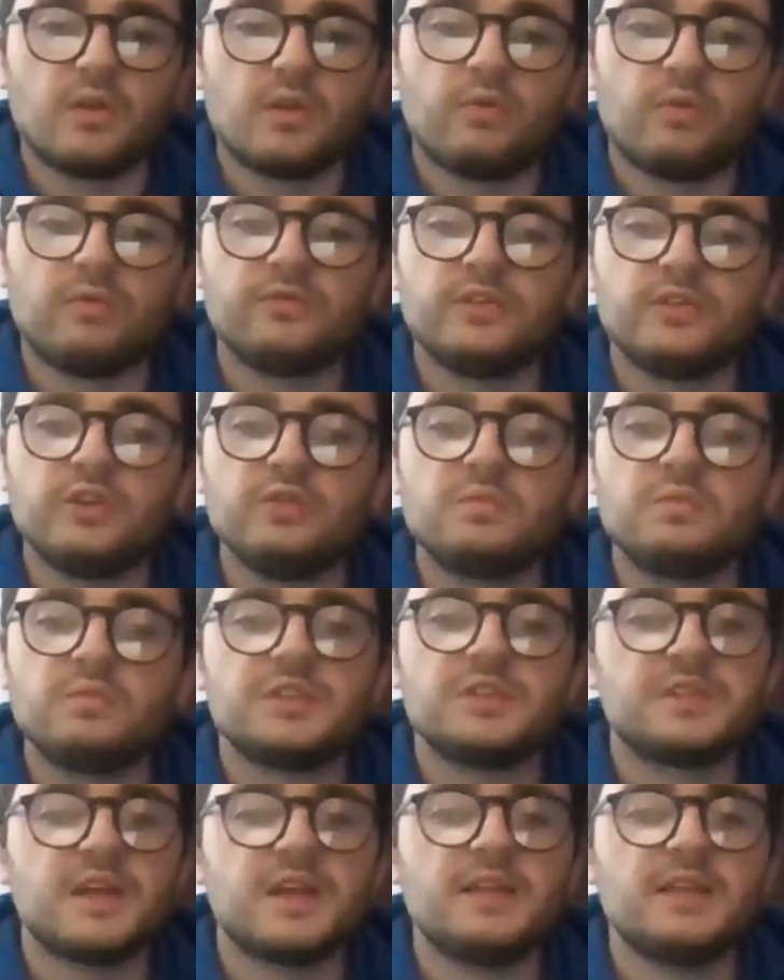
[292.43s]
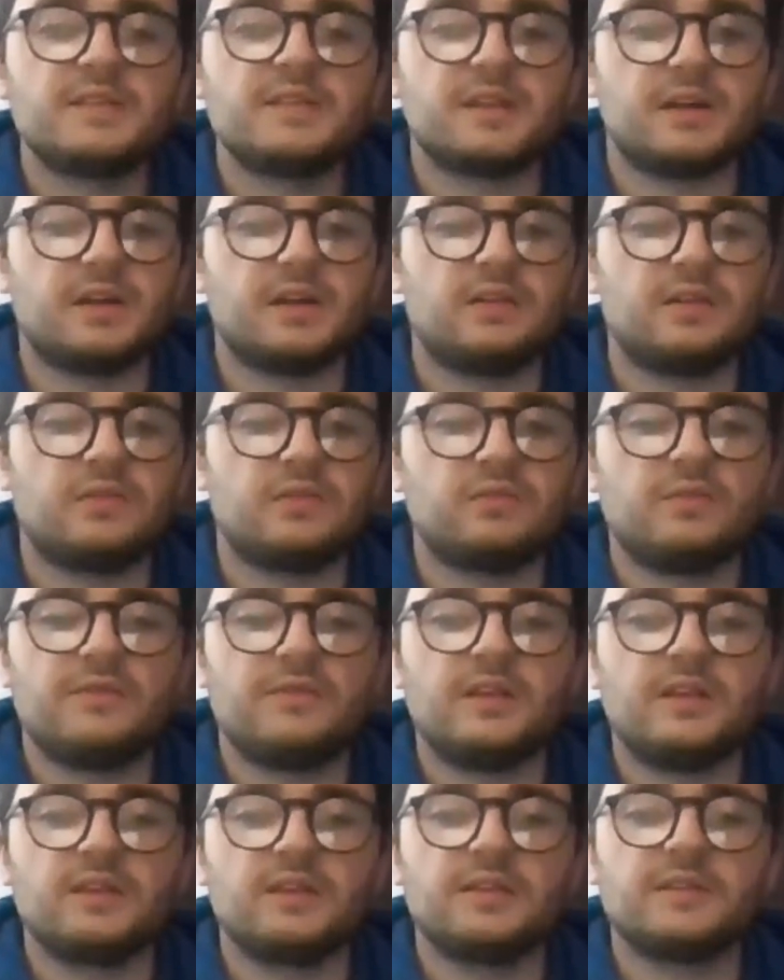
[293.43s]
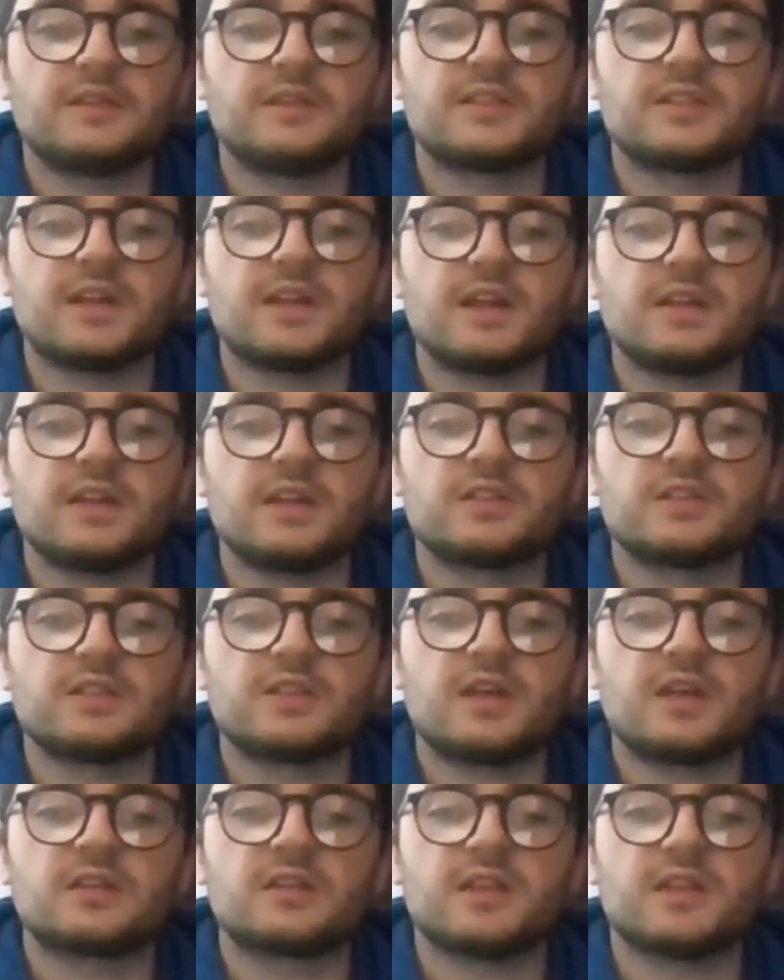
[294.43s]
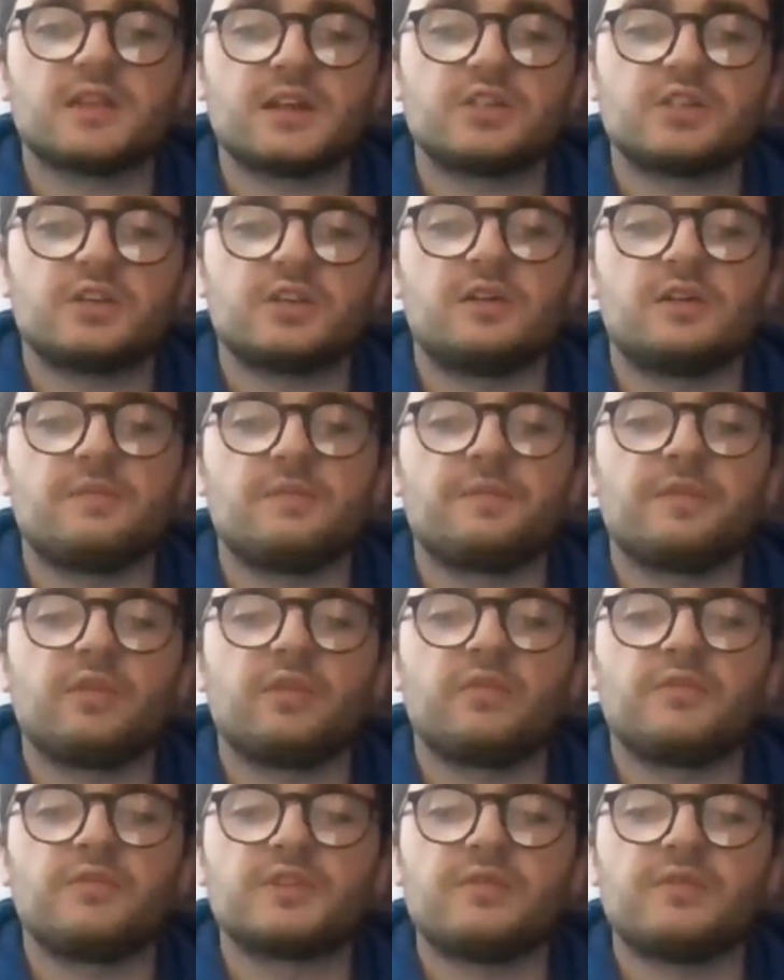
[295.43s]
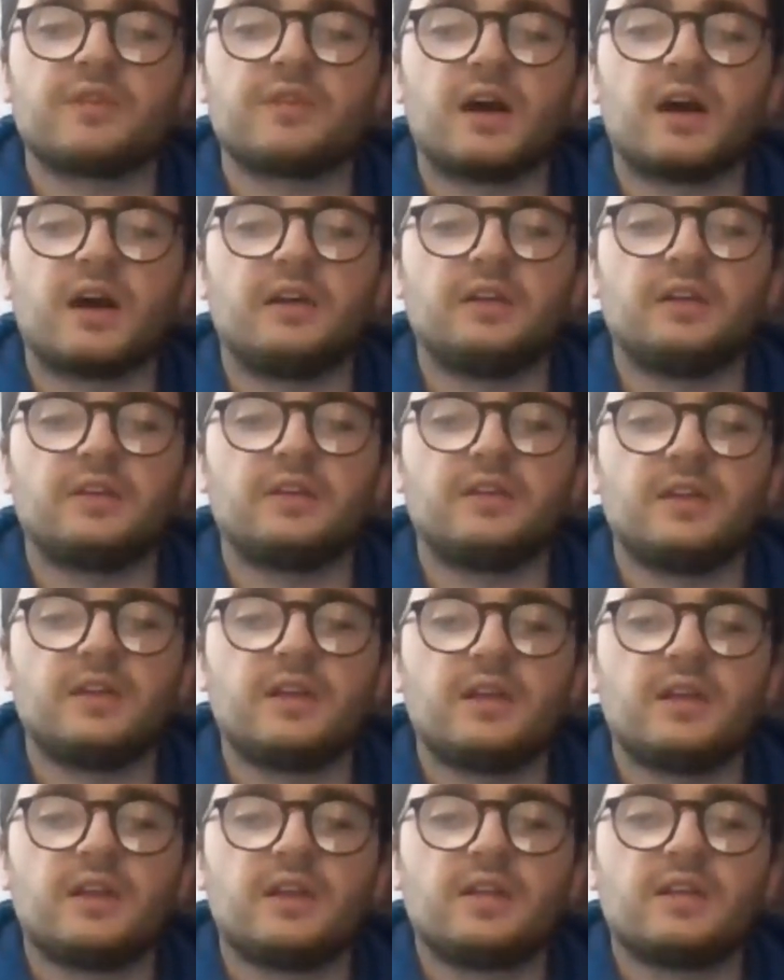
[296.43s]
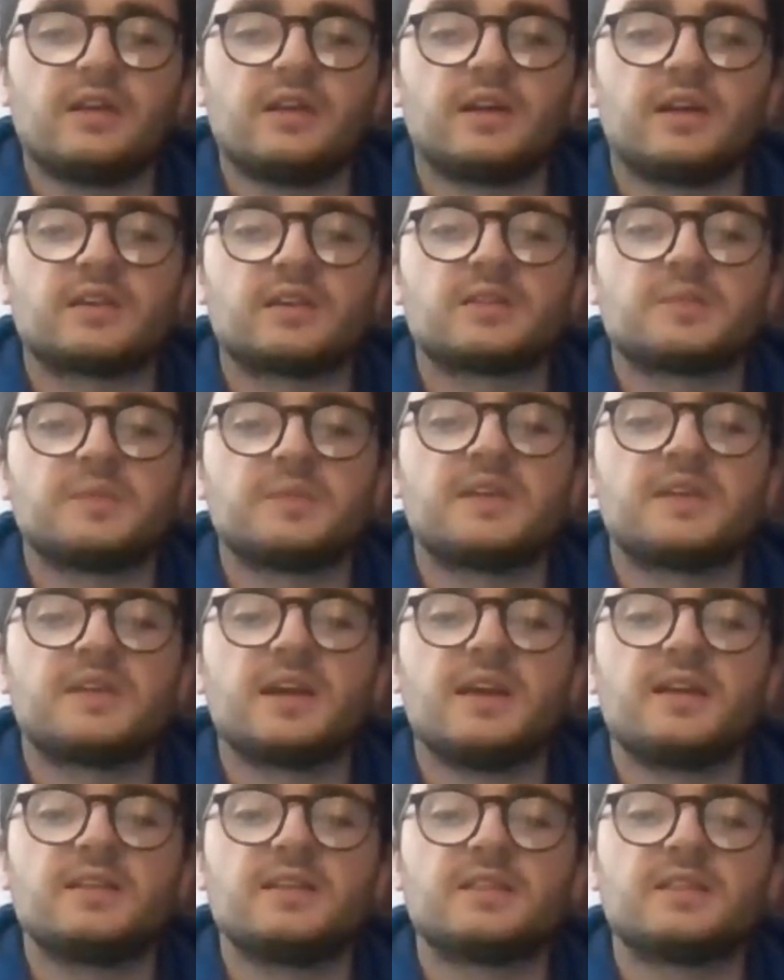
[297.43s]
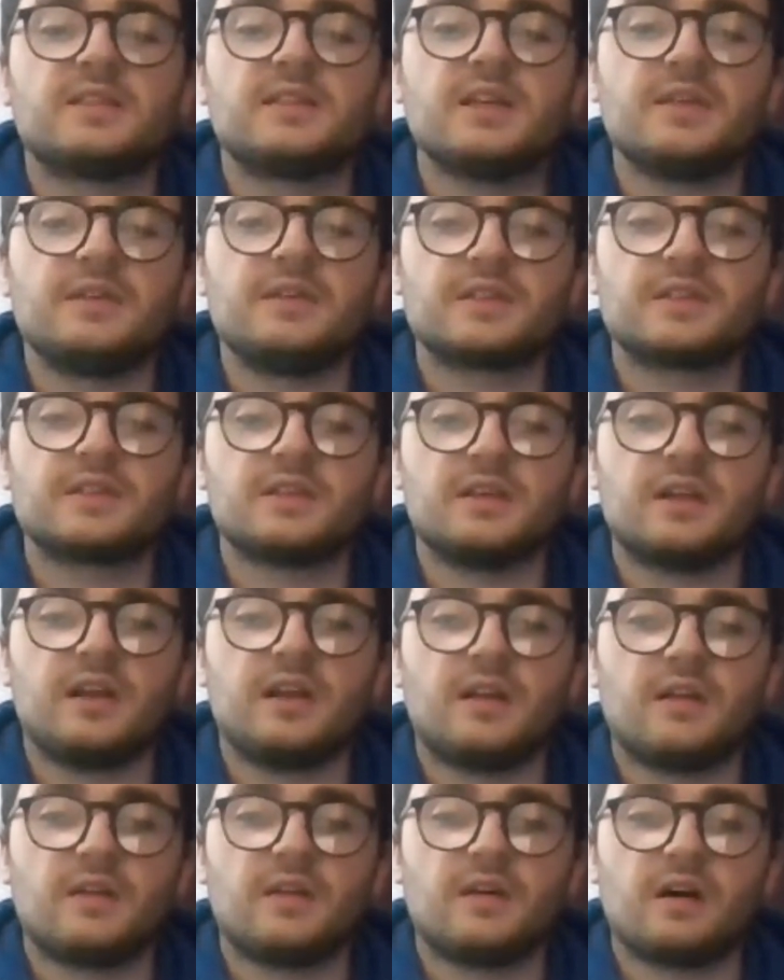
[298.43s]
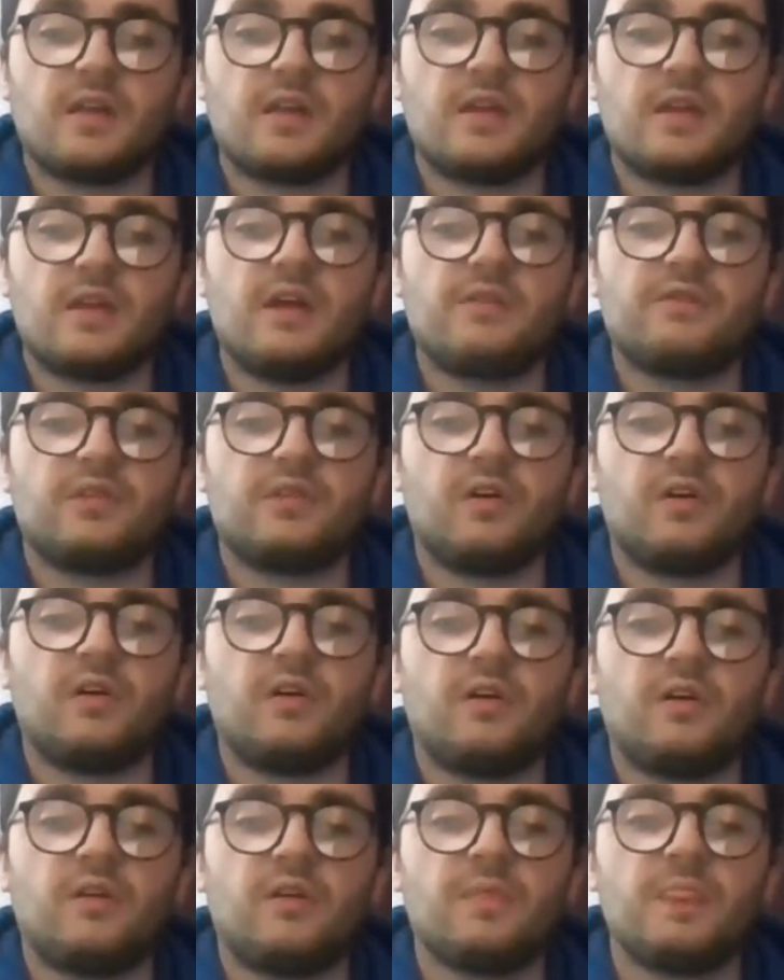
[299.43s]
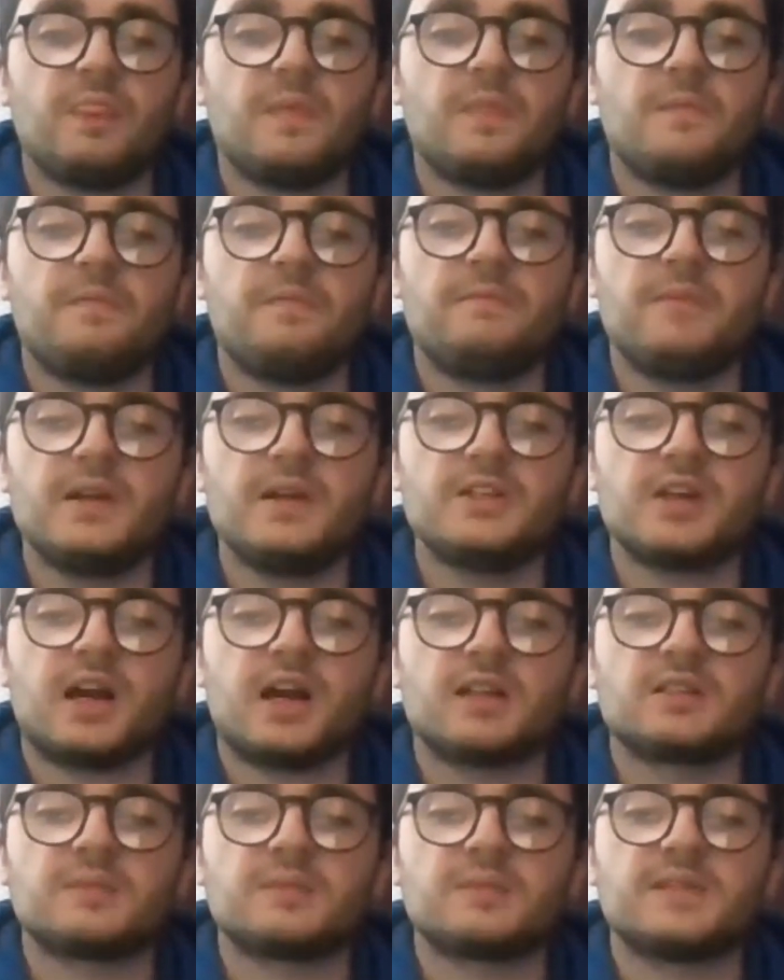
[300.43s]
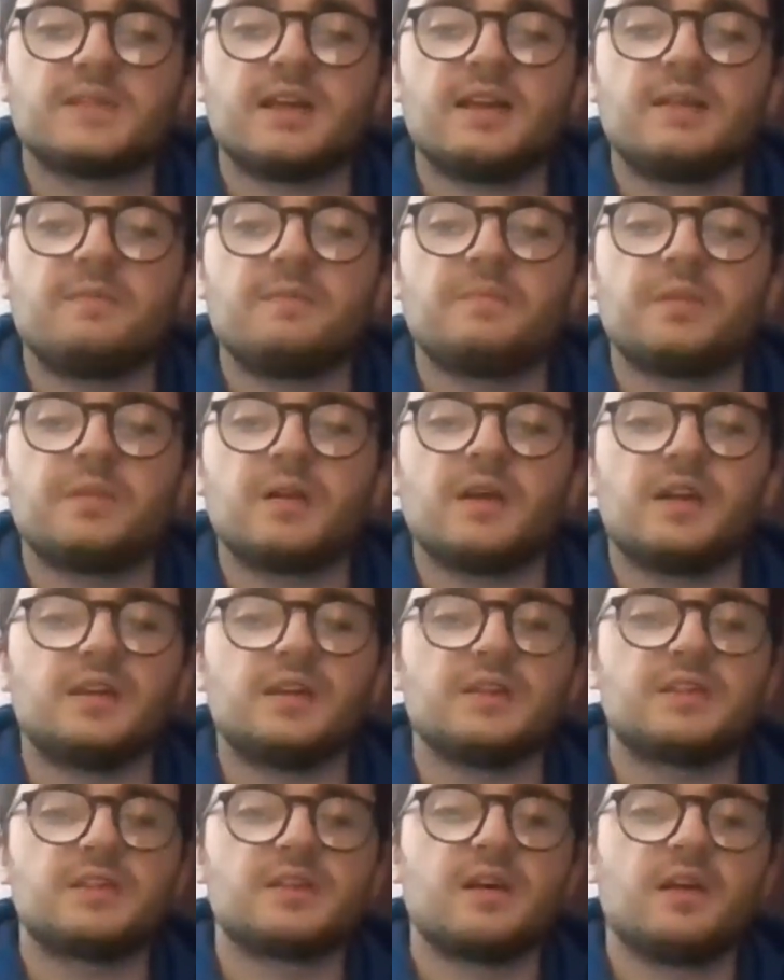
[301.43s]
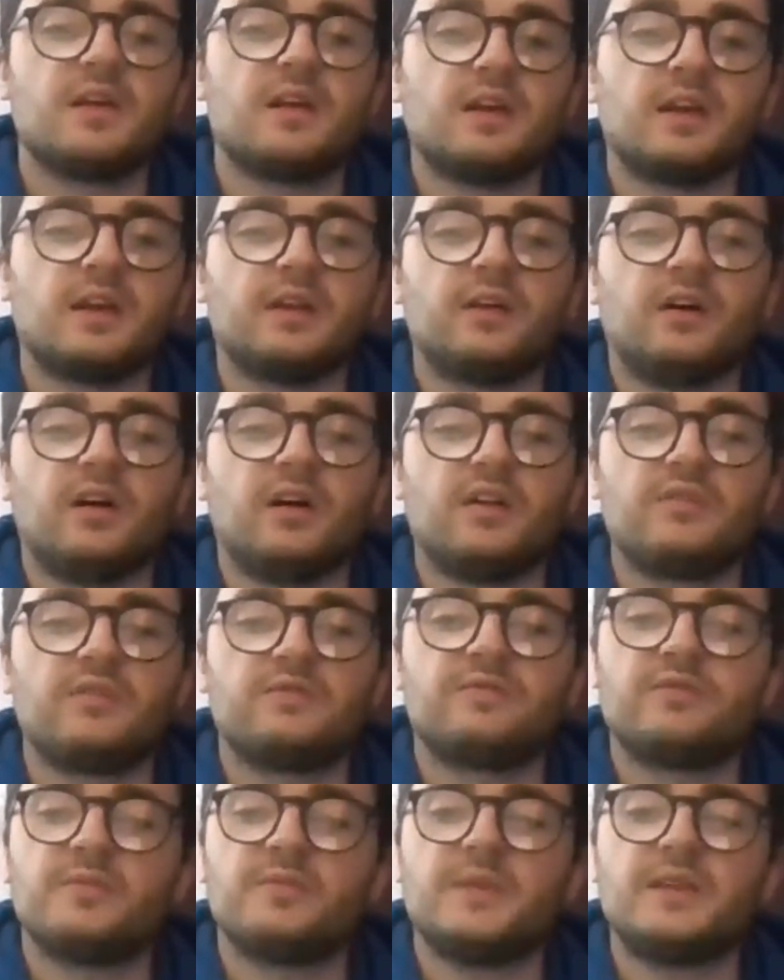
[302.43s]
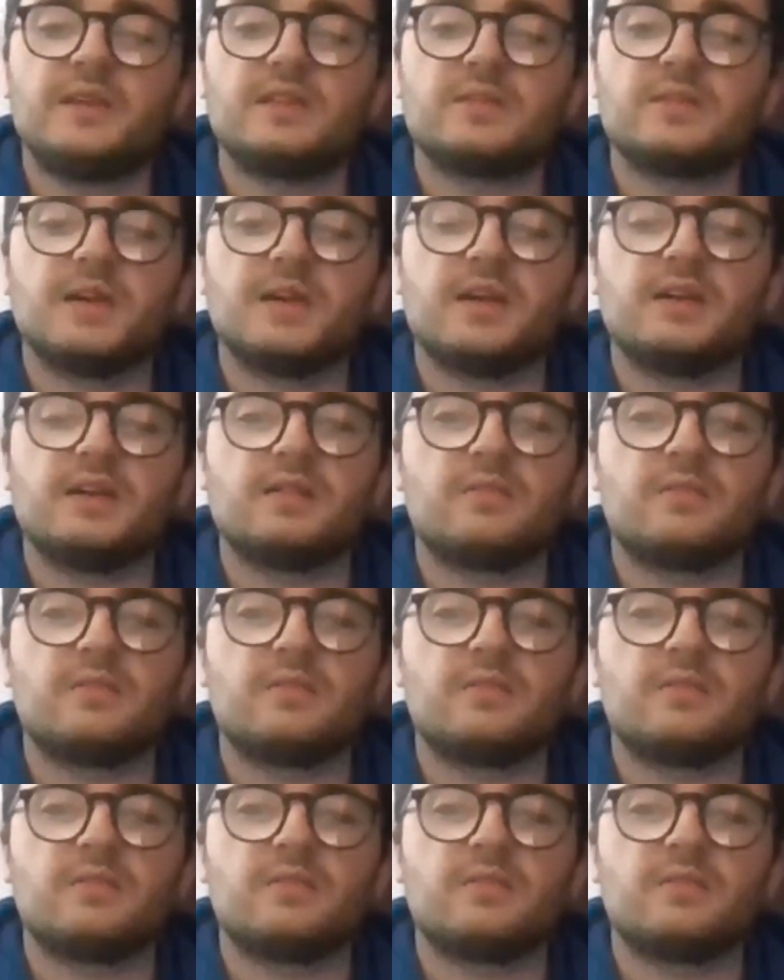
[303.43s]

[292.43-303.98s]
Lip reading: with numerous data revealing the stature of safeguarding. It had to be taken seriously. Therefore, measure had to be taken place in order for me to begin